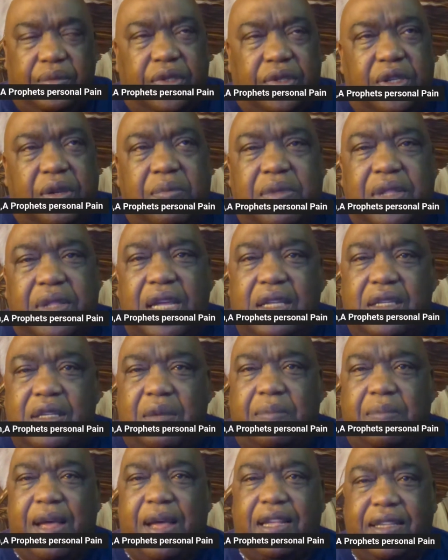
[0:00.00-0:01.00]
some things
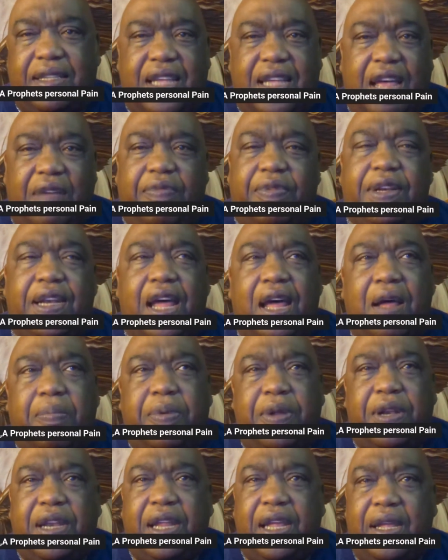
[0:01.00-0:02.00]
about
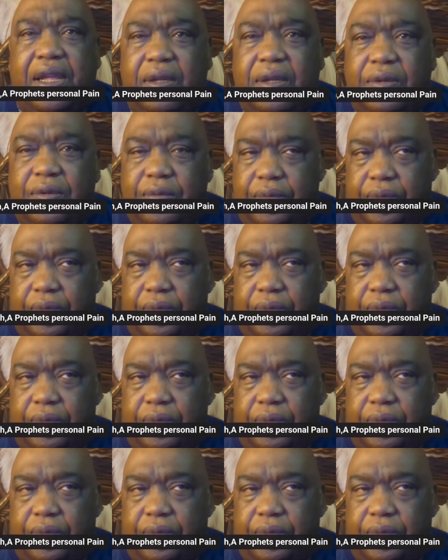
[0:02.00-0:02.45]
Zaphenath-Paneah.